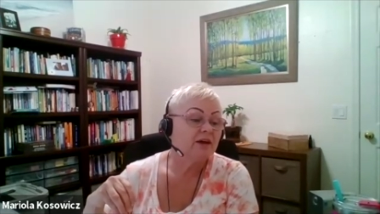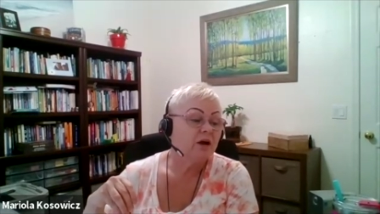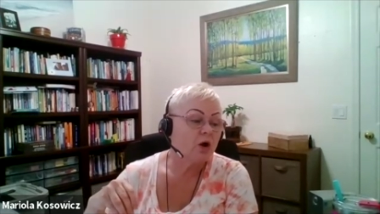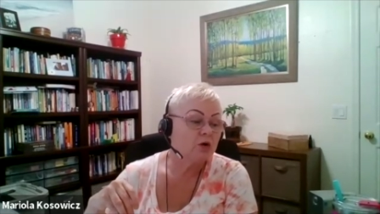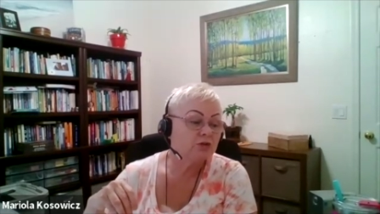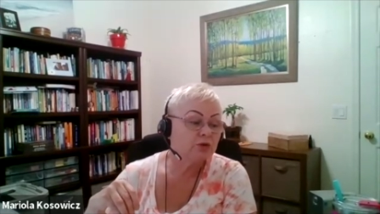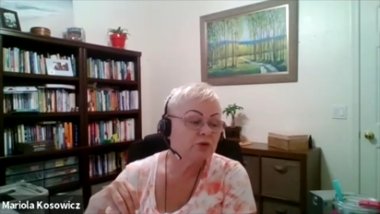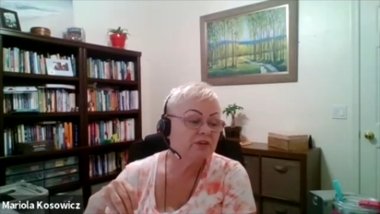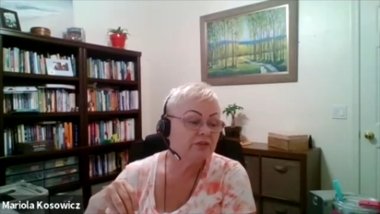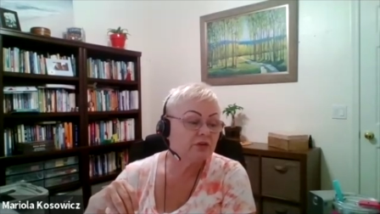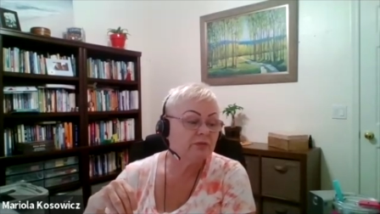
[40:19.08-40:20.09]
all new
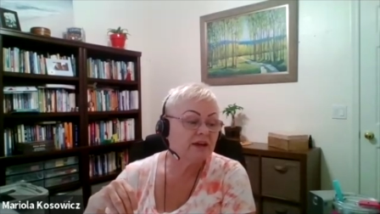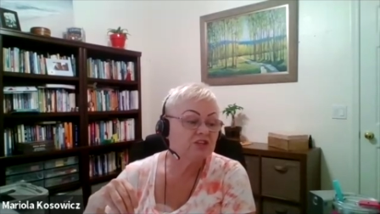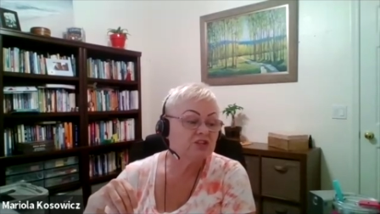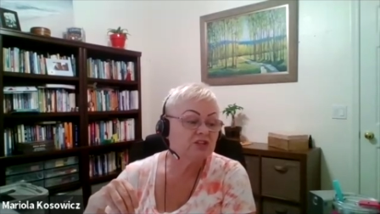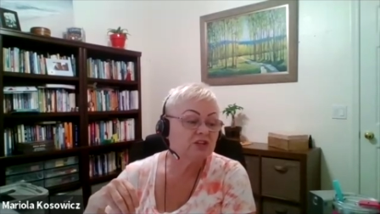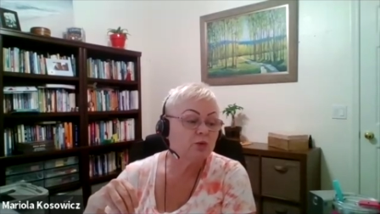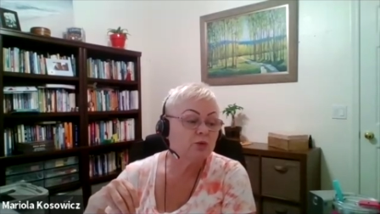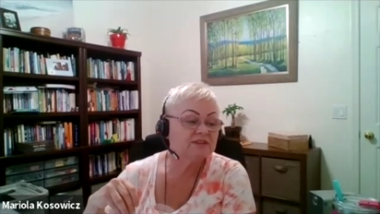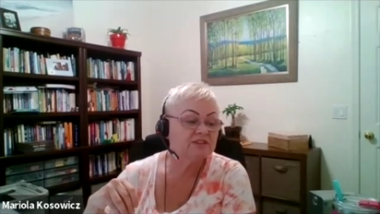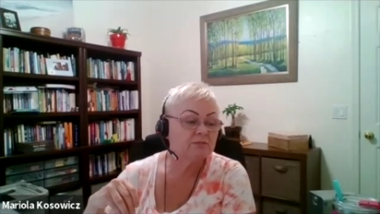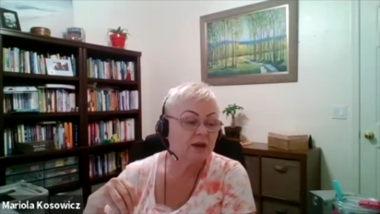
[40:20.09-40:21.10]
information,
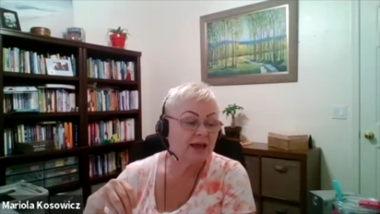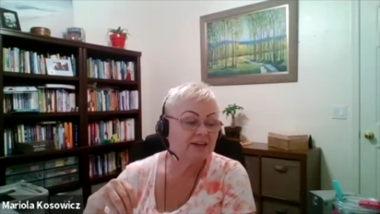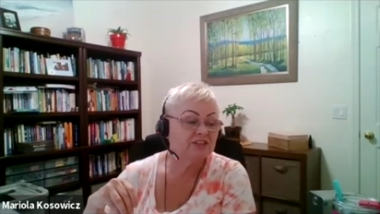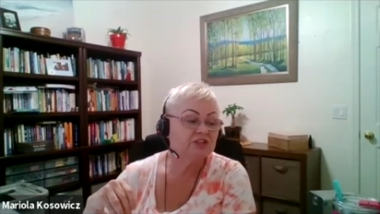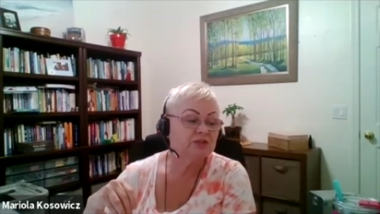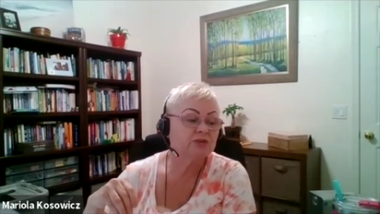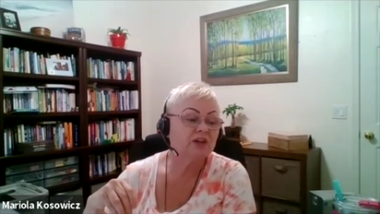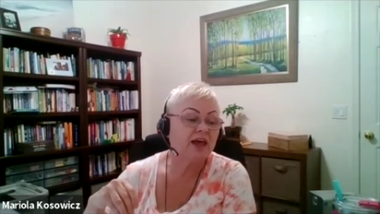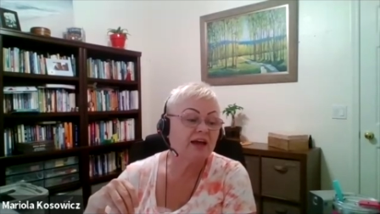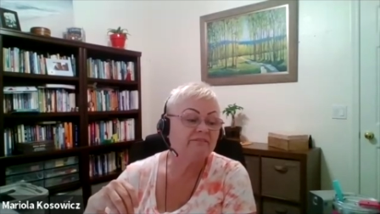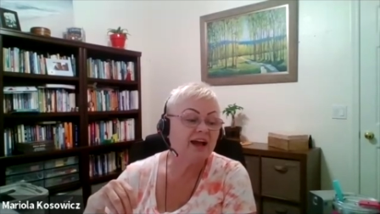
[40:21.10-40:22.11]
wisdom, light, truth,
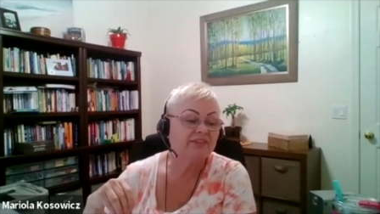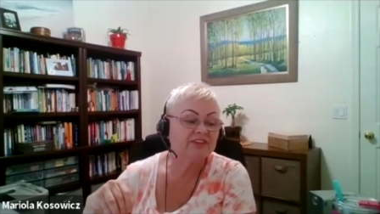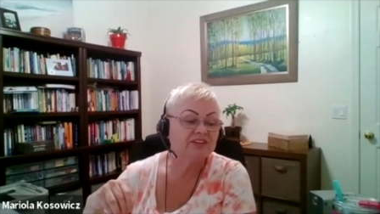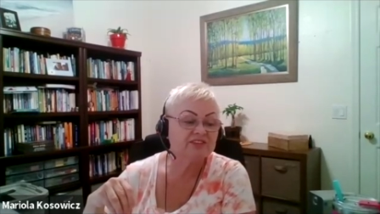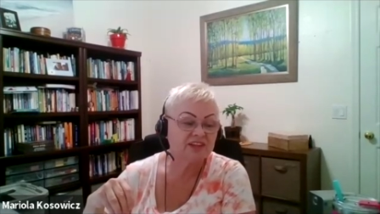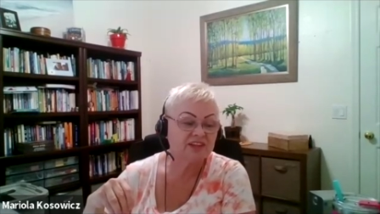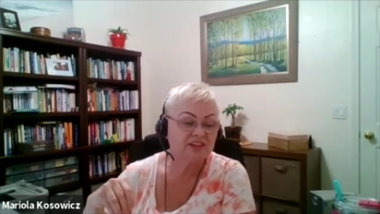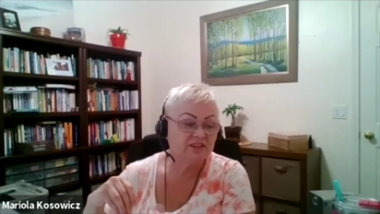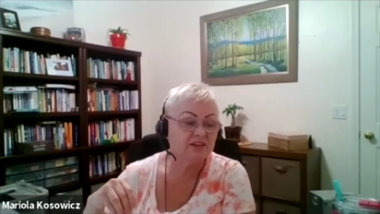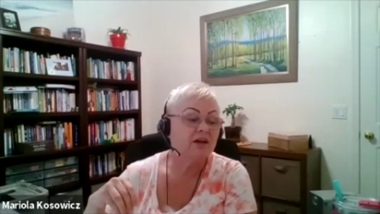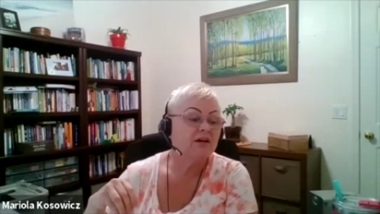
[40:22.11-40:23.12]
love,
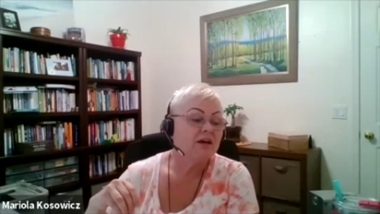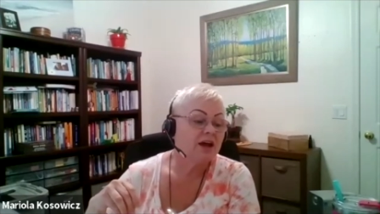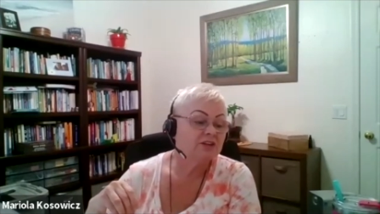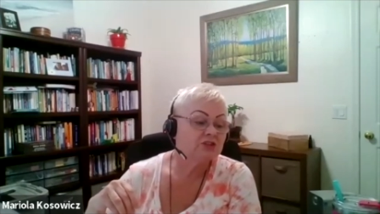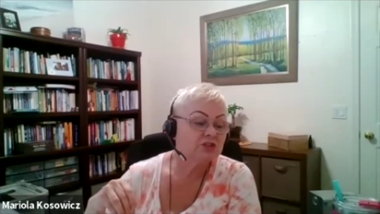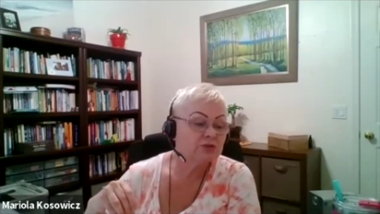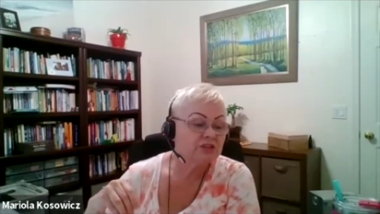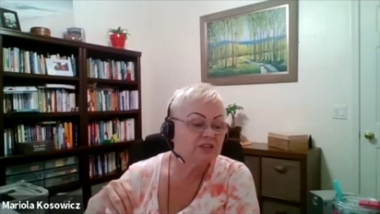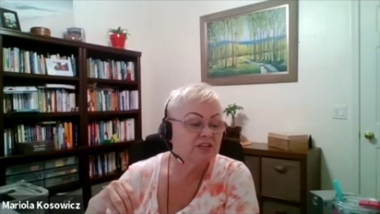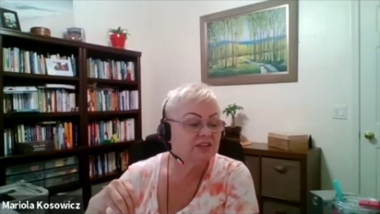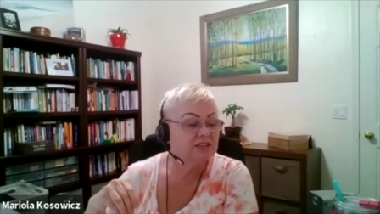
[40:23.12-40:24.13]
understanding, ensuring
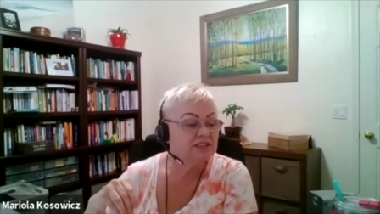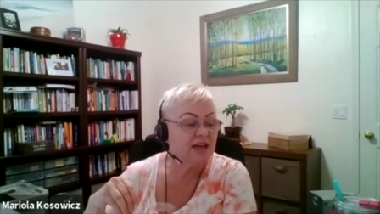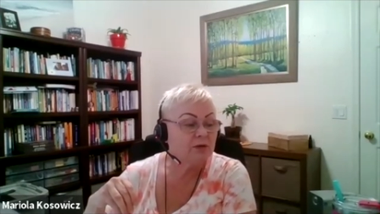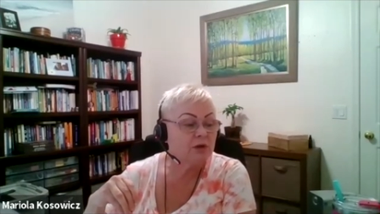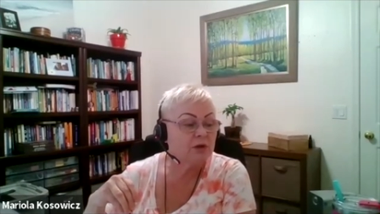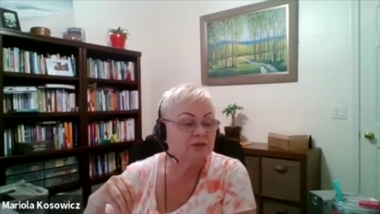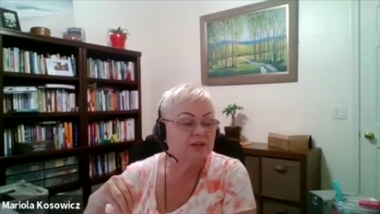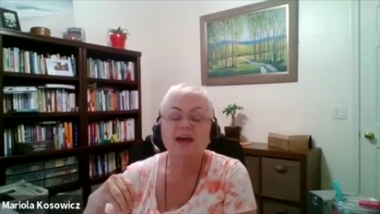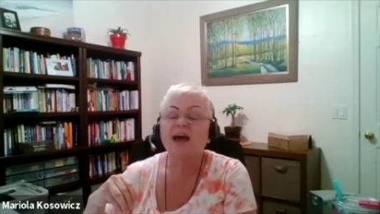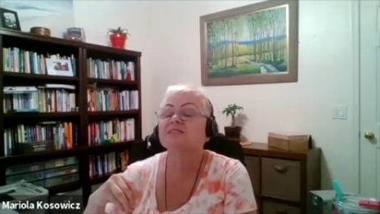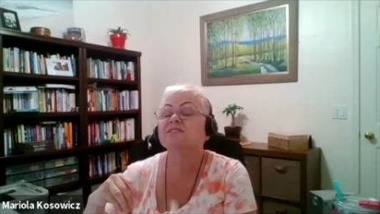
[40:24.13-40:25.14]
that it's downloaded,
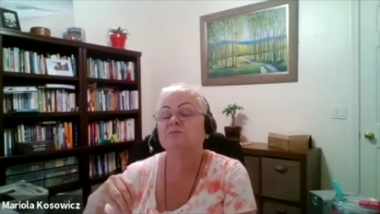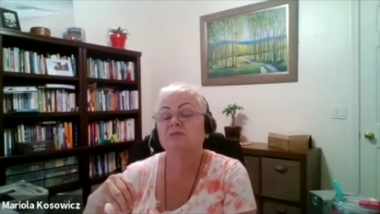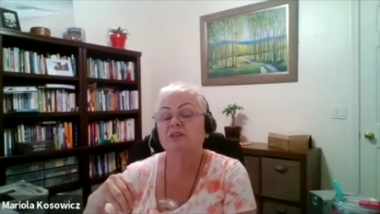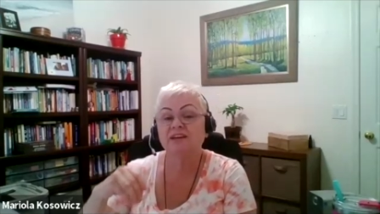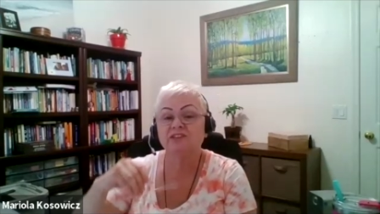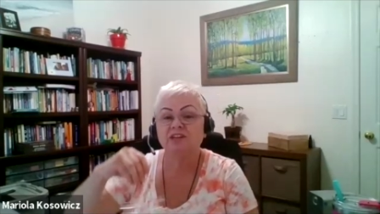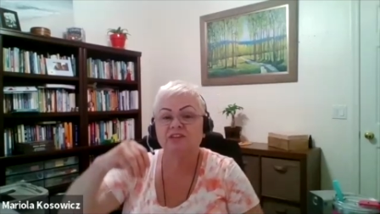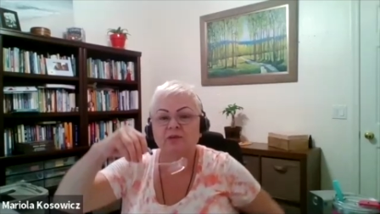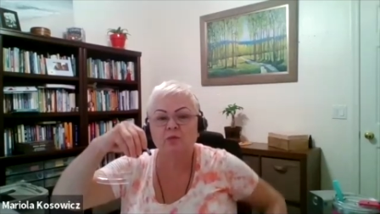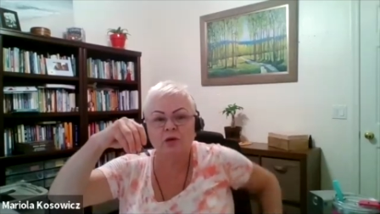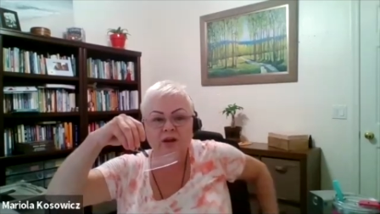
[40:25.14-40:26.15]
assimilated,
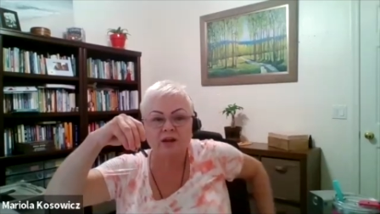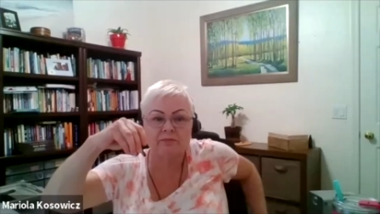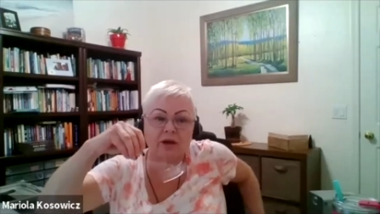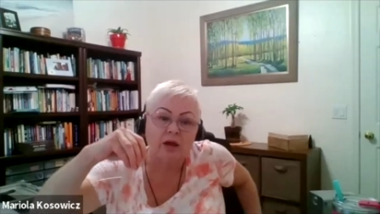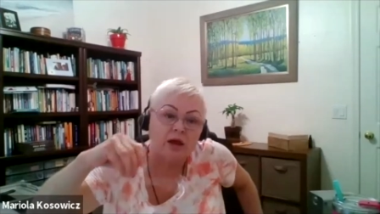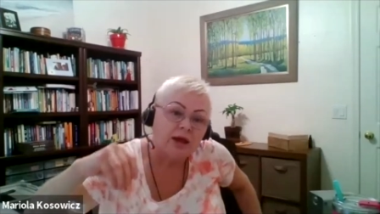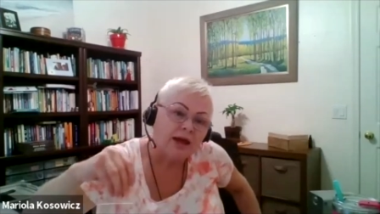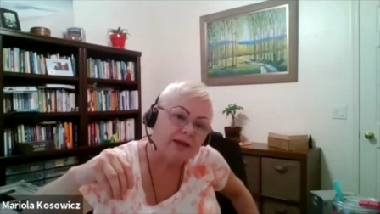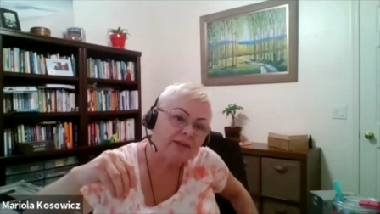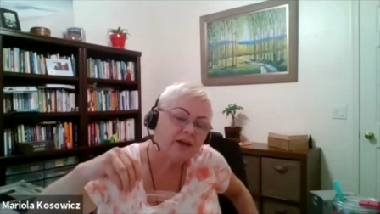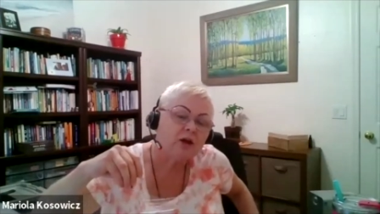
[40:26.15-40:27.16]
and workable.
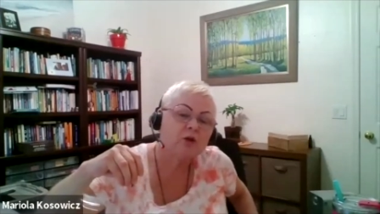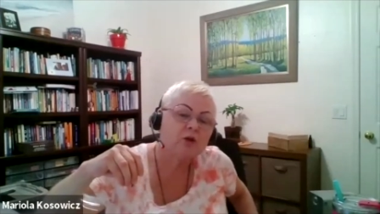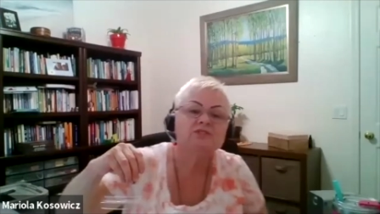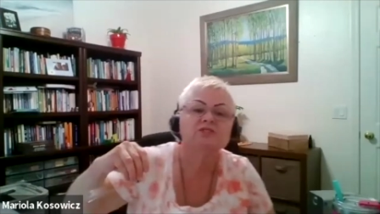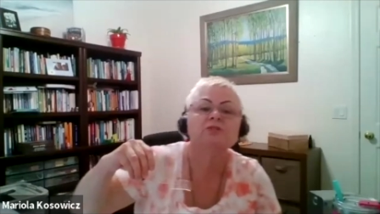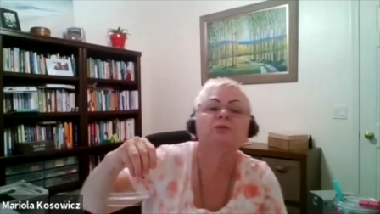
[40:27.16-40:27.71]
And I always do